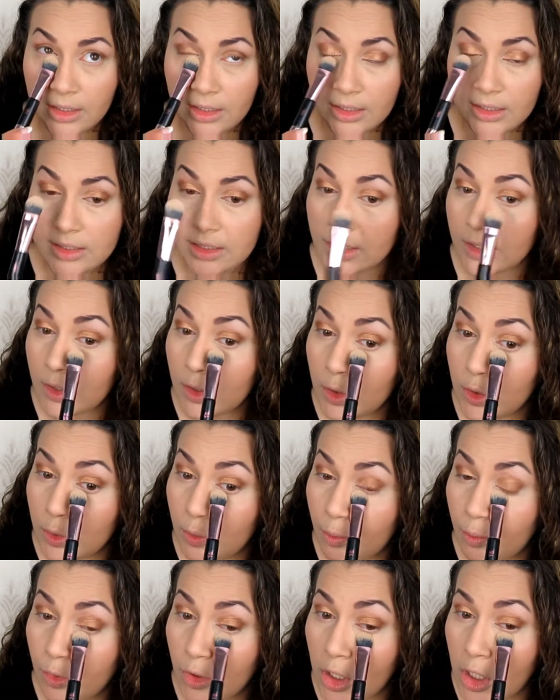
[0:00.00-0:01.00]
is a
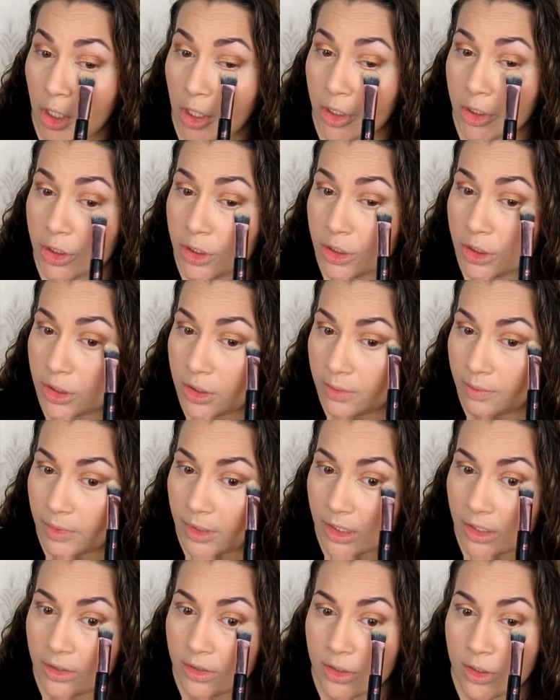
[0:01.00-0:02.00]
good brush,
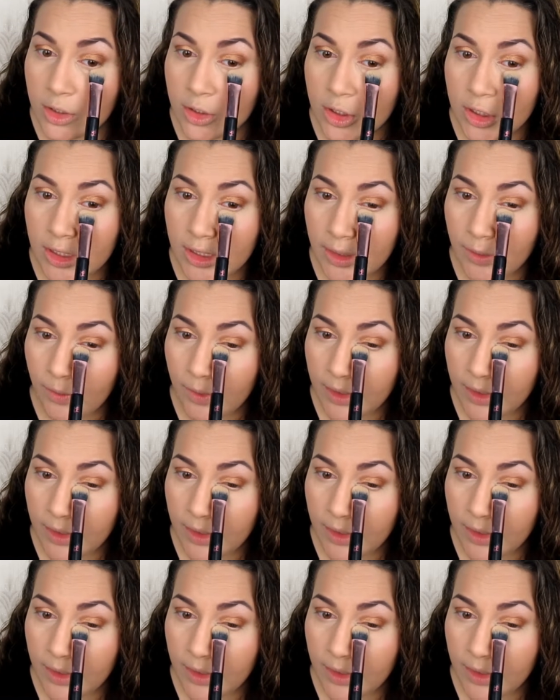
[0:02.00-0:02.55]
because usually